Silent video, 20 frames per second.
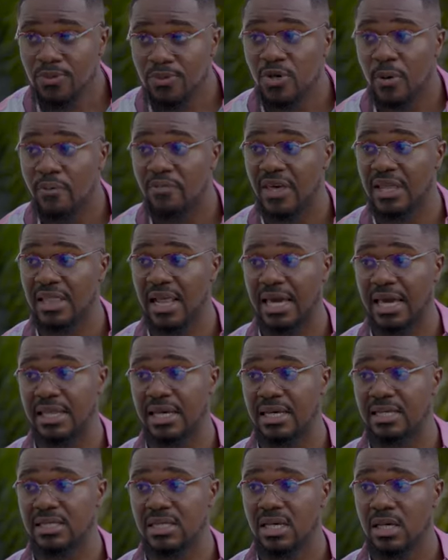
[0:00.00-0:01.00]
up something like
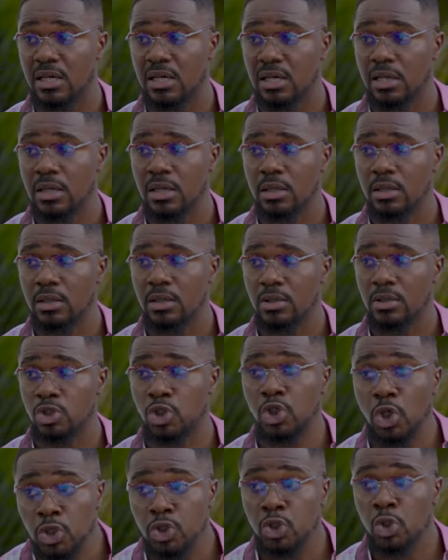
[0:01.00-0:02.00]
this
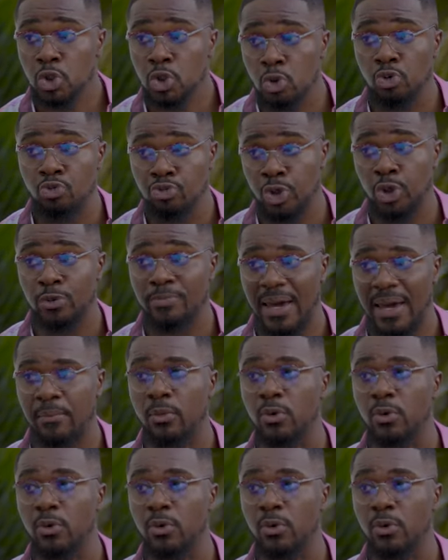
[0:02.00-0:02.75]
just to ruin my